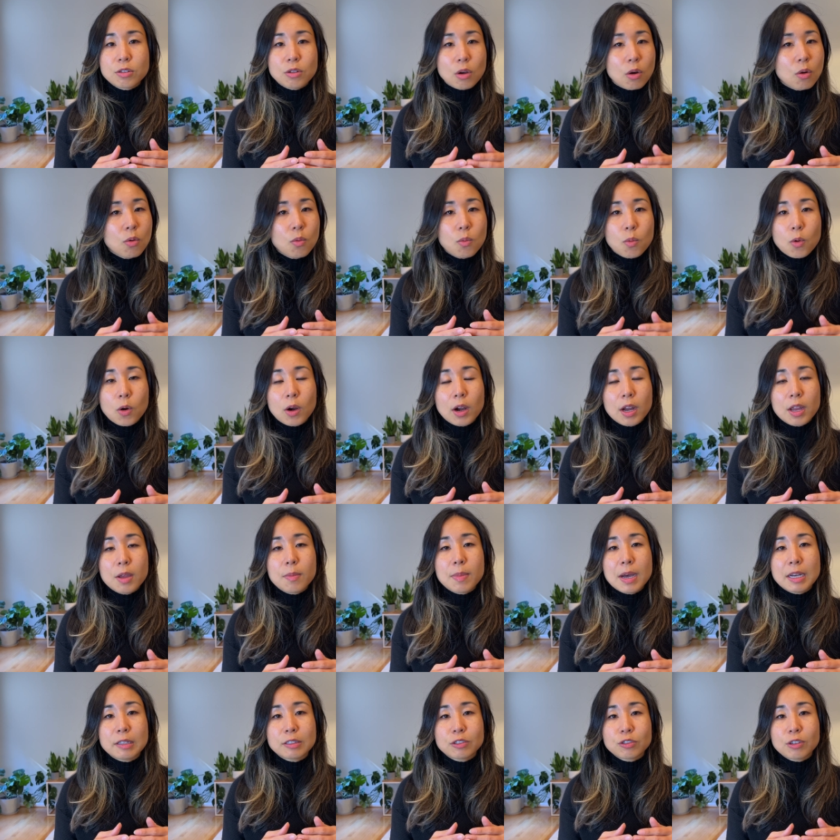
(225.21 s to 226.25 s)
don't worry
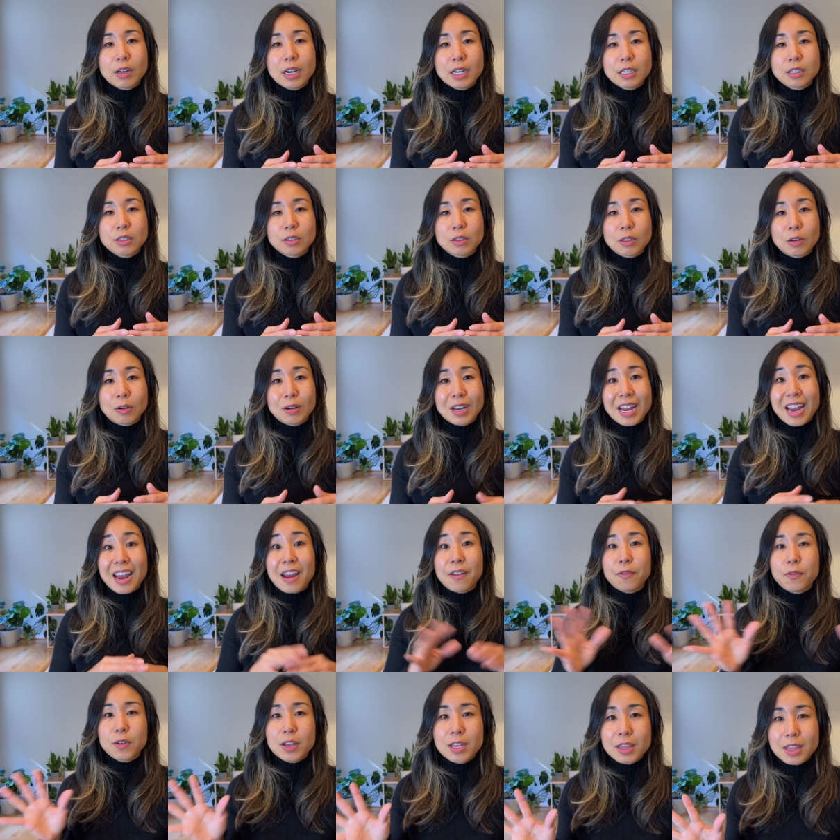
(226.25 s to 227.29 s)
about trying to learn
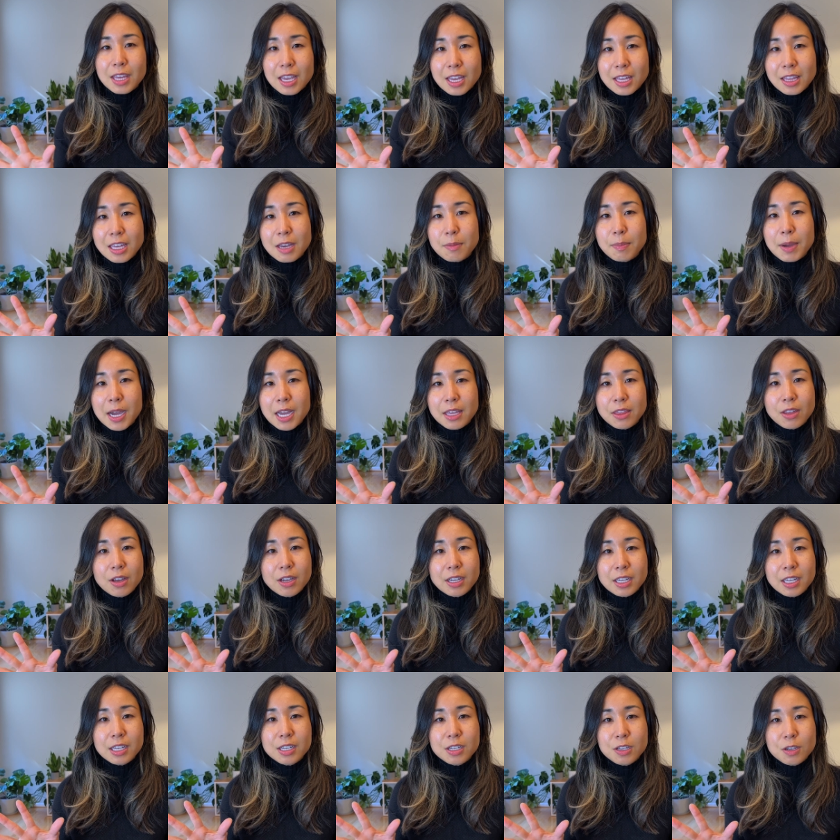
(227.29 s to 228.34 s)
everything that
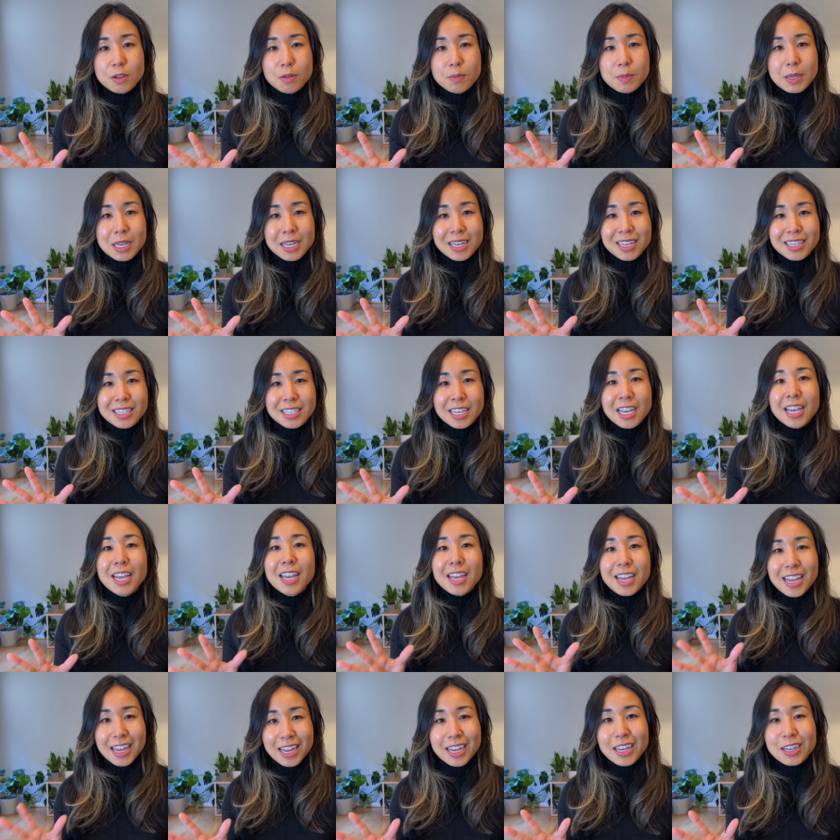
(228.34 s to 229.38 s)
Python can do because
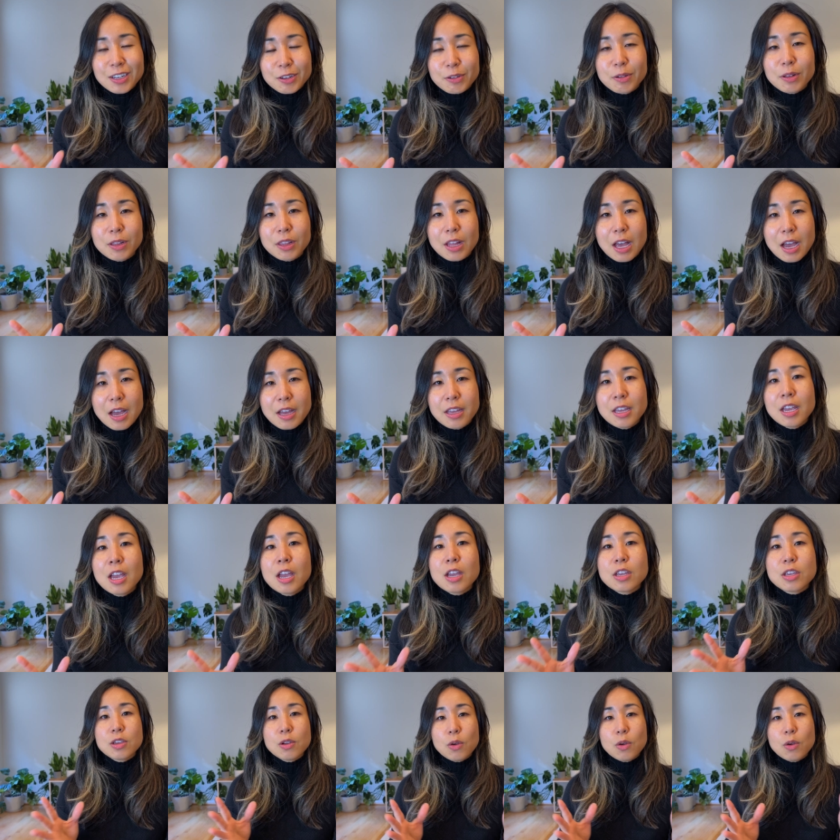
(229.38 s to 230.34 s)
it can do a lot.